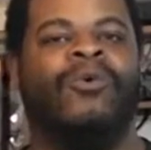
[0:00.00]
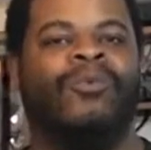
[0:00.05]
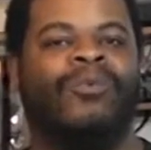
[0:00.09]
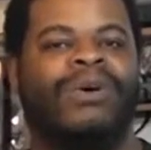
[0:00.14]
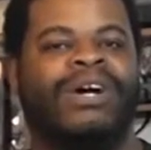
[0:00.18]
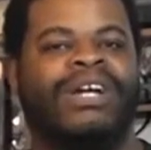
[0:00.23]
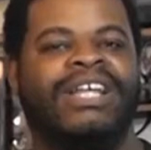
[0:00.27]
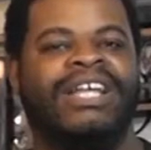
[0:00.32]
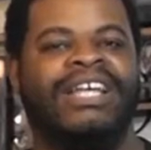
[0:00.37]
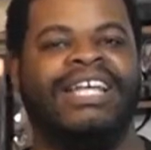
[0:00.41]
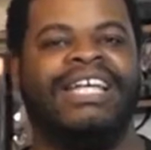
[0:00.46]

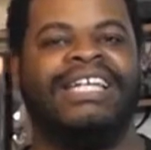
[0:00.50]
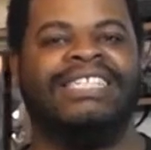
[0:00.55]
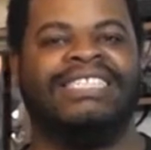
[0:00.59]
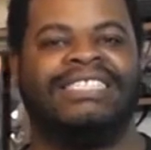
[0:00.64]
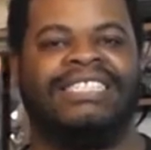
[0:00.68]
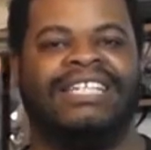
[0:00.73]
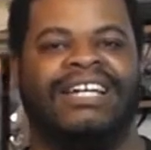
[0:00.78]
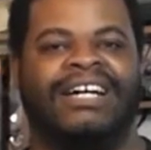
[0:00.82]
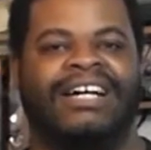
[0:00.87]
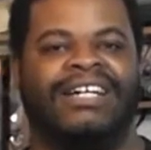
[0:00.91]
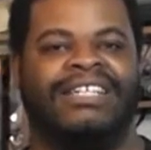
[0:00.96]
Woody
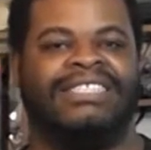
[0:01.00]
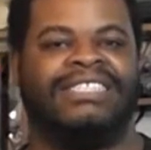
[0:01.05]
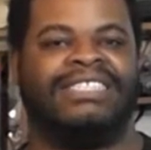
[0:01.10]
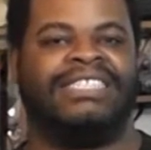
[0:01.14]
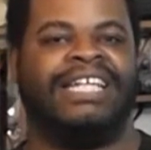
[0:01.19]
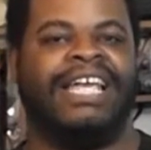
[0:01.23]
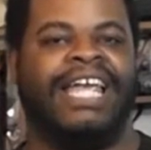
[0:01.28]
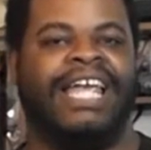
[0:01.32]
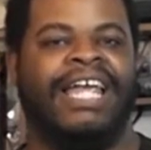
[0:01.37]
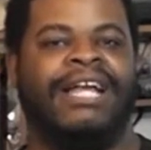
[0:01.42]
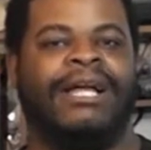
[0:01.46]
is
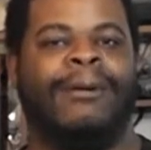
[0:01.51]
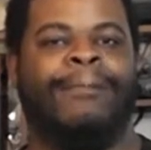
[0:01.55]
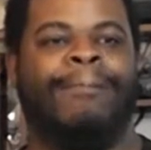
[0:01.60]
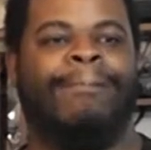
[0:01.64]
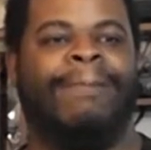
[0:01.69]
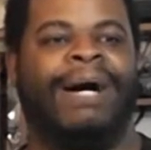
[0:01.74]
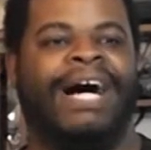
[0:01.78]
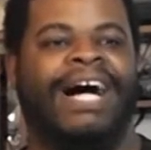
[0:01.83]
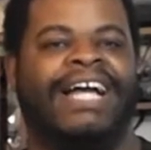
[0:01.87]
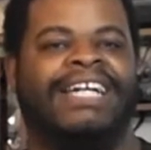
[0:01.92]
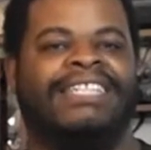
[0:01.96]
saying
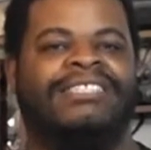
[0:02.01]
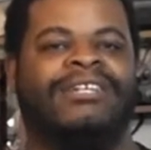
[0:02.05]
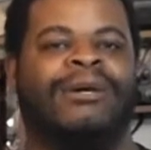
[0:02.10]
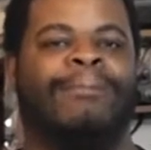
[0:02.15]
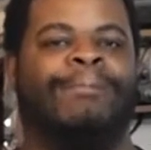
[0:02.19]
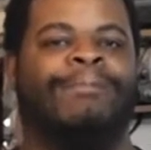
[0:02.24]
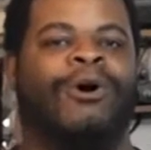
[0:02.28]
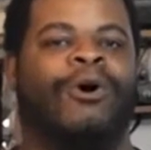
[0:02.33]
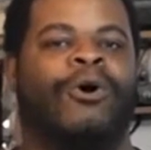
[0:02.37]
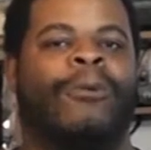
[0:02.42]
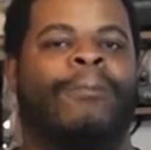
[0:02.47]
goodbye to
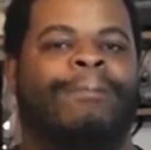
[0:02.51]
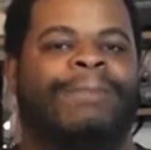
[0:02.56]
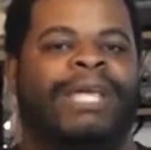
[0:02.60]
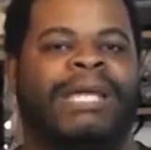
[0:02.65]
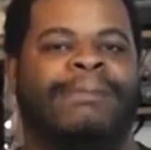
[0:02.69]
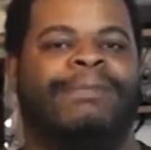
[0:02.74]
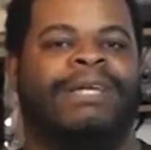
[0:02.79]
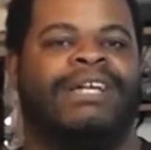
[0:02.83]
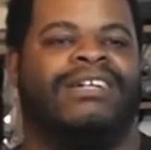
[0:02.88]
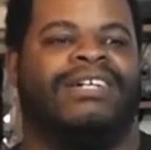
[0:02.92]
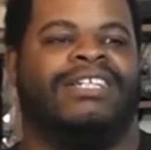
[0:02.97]
Bo
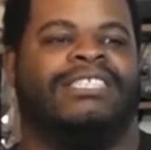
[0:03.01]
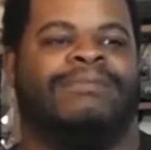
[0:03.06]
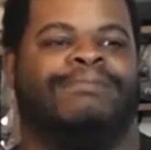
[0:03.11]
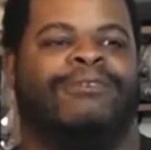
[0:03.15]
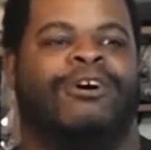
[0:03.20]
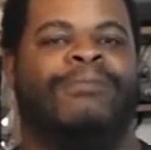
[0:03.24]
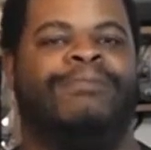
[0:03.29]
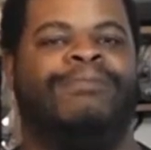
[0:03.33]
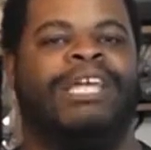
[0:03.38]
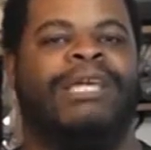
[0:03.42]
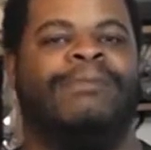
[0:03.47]
Peep, because
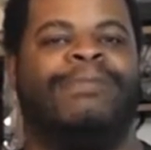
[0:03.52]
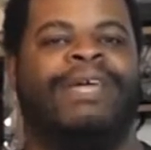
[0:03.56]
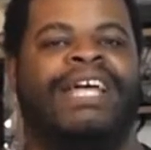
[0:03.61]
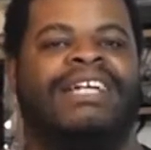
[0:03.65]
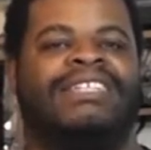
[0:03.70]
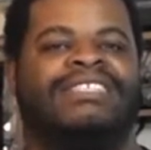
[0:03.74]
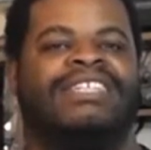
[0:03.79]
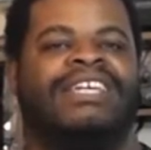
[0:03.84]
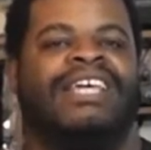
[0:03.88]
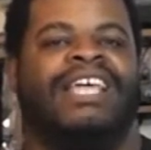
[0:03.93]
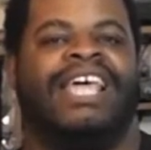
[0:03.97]
Bo Peep
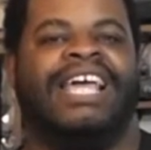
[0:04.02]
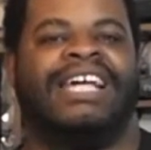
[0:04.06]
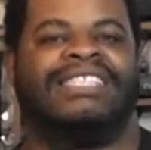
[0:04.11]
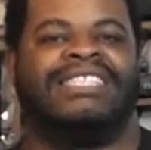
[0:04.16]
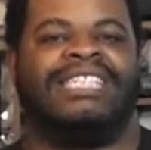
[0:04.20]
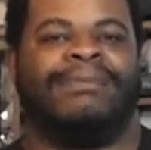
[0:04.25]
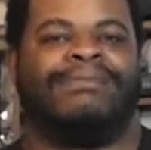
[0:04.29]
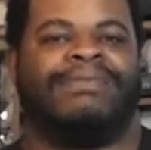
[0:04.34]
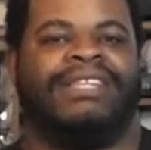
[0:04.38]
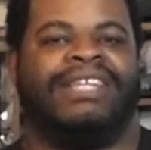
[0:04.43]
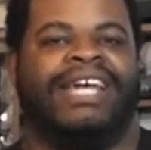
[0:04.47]
has
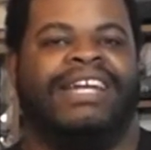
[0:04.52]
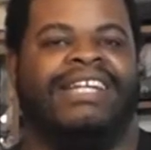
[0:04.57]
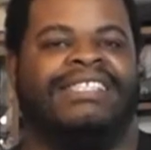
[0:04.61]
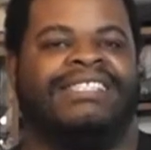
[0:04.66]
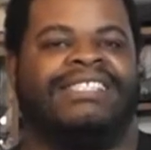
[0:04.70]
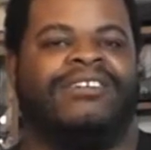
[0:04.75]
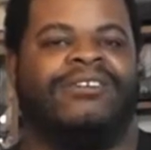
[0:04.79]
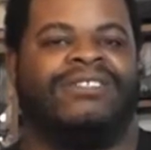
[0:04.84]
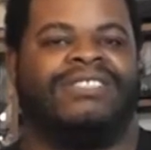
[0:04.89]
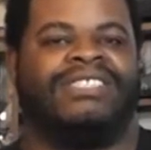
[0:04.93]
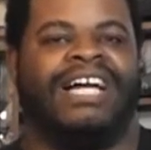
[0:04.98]
accepted that
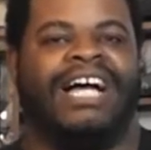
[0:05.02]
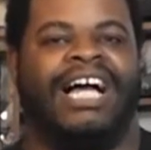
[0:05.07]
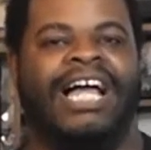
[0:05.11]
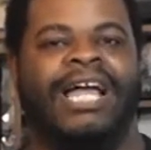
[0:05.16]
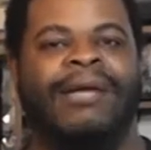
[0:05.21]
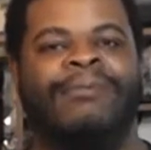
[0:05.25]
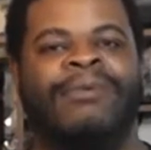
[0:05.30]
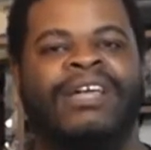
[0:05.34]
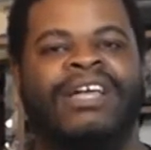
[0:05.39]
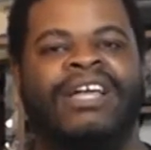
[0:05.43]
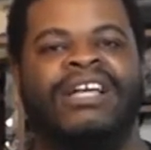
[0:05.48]
it's her
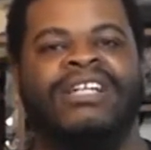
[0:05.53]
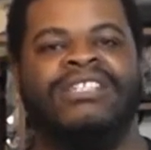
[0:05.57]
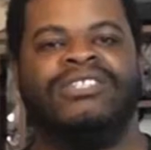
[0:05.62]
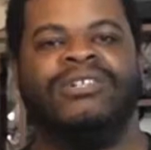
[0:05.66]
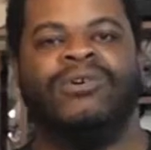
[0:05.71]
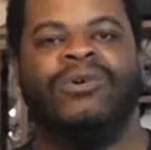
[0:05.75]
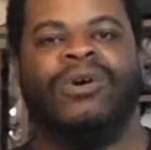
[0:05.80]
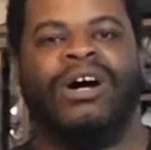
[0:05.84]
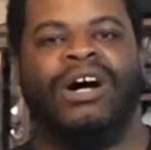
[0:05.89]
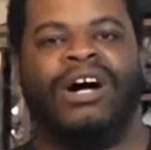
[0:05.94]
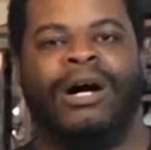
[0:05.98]
time
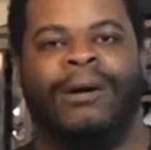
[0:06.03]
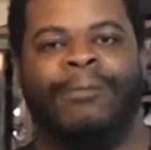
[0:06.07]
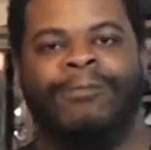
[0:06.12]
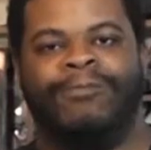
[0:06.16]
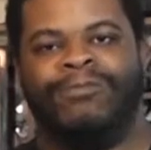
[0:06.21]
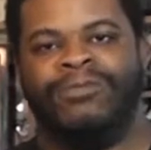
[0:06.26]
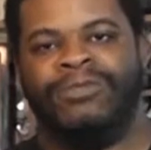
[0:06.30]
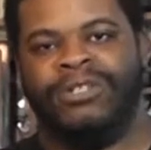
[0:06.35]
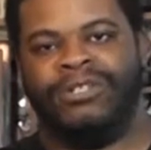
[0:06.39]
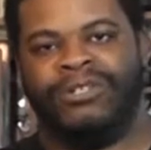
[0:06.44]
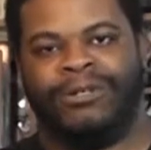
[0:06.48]
to
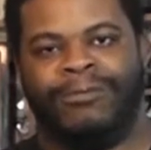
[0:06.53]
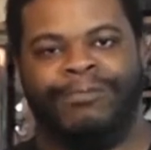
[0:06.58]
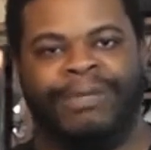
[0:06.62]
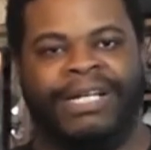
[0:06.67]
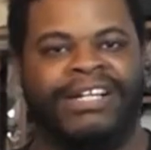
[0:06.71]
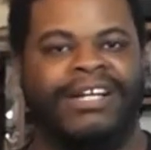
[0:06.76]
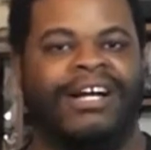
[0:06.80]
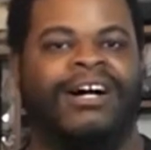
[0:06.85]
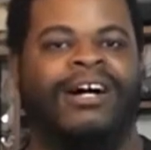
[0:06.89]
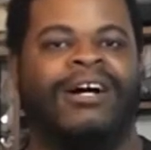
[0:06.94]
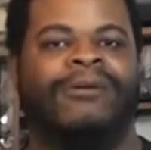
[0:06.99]

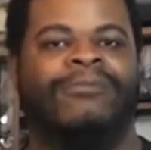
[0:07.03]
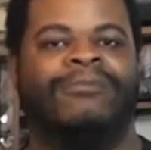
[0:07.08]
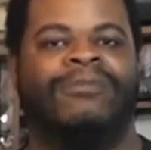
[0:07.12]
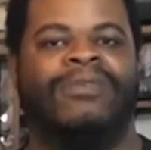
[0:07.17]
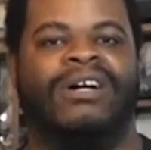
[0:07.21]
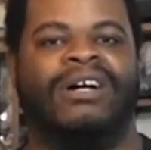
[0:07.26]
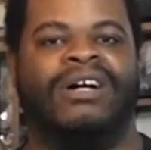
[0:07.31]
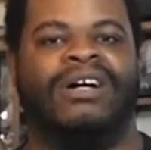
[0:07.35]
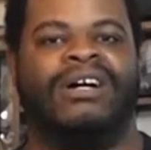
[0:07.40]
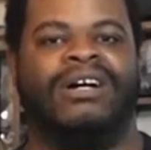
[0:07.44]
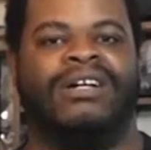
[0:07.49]
become
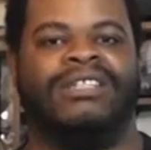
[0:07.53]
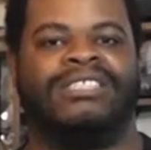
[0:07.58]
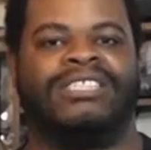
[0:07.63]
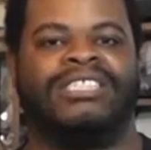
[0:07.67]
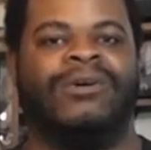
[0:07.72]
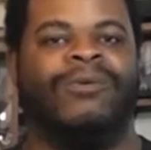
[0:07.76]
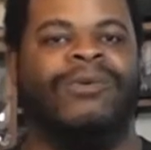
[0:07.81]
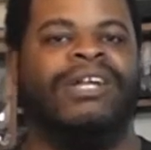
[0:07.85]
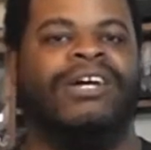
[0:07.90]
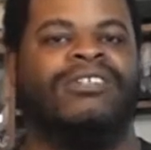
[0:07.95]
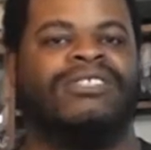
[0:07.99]

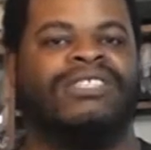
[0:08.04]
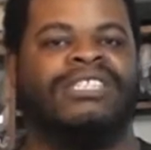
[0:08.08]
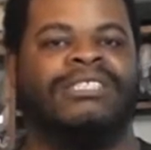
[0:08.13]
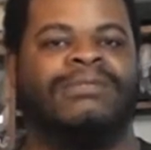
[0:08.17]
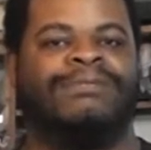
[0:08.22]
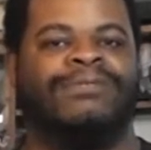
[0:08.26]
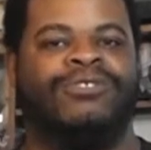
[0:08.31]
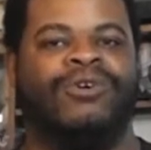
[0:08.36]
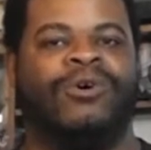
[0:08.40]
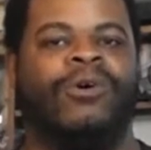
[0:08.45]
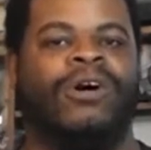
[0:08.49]
someone else's
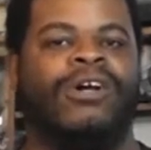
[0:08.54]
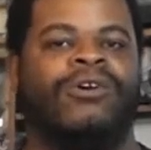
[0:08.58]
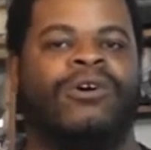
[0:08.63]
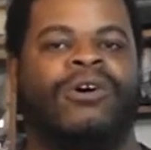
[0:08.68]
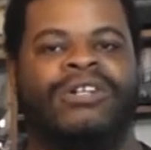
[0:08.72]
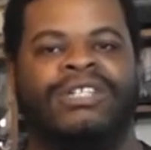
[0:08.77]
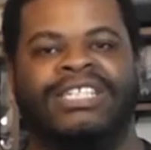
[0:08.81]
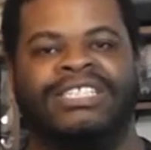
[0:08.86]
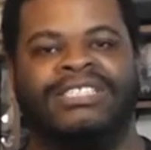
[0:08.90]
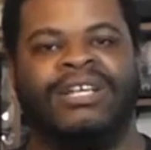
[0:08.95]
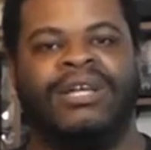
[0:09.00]
toy
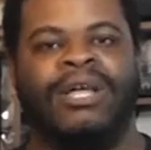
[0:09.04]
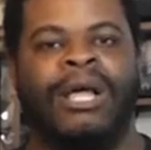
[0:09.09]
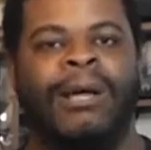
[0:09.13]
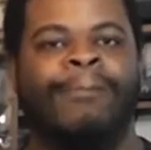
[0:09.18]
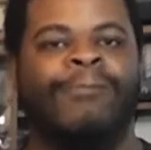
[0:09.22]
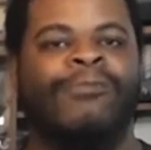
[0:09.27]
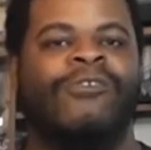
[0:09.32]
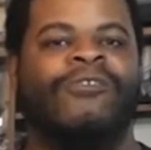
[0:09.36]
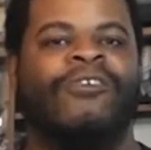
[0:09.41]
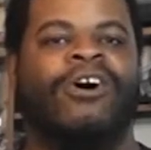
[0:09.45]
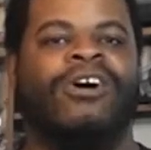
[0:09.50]
or just
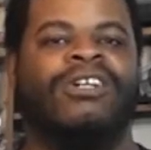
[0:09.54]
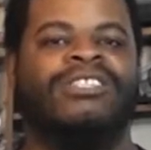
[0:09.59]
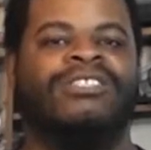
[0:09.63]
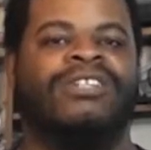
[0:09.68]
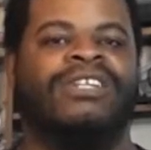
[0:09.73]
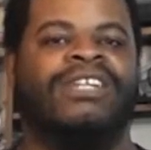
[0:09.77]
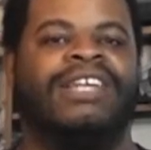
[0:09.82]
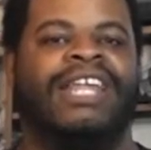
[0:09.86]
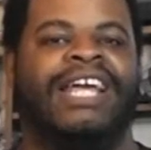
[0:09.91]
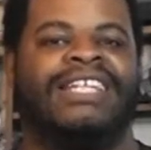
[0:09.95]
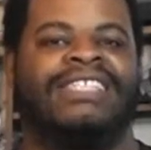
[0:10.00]
move on to
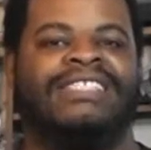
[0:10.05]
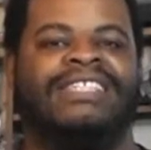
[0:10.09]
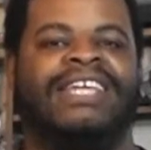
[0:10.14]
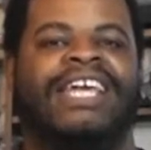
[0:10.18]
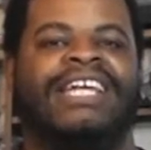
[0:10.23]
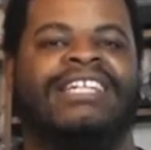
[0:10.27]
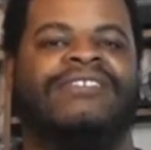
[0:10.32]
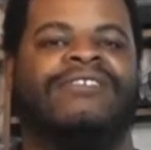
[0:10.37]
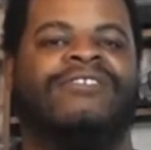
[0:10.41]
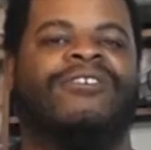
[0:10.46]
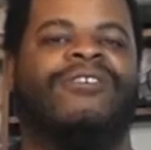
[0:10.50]
the next
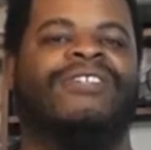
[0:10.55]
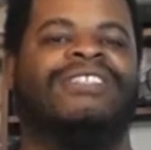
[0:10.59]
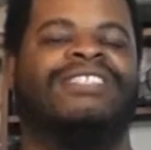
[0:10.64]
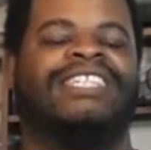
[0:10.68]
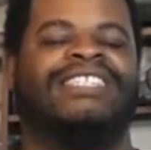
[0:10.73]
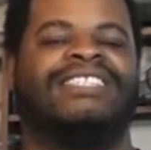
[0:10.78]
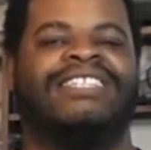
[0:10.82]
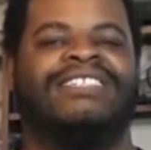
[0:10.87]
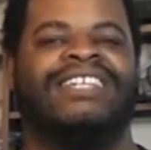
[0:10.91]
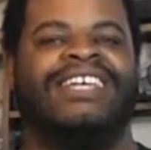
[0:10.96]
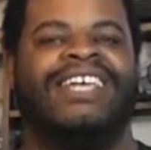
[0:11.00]
stage of her
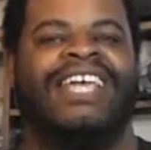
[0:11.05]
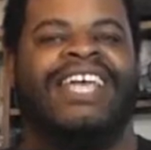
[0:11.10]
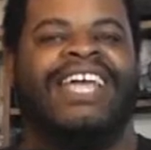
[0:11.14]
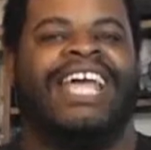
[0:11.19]
existence.